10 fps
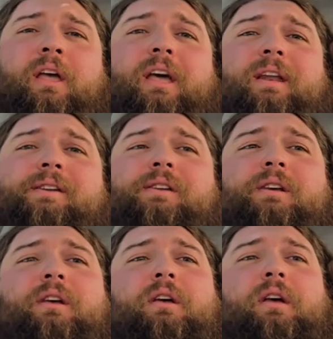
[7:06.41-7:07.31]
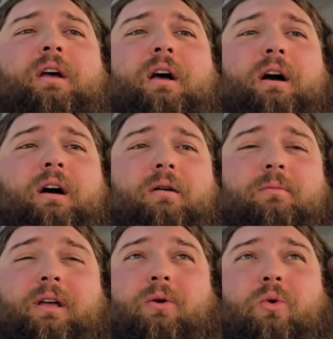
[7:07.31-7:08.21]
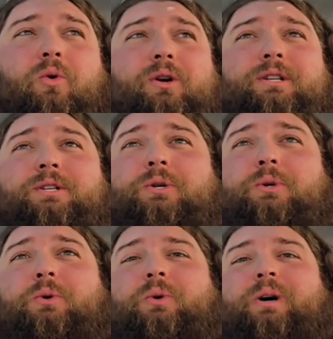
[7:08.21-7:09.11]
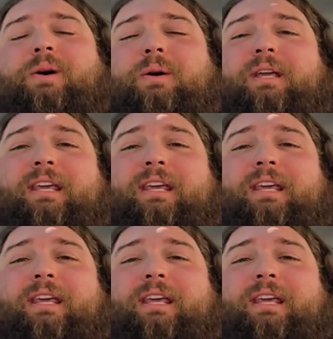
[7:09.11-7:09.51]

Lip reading: And in order to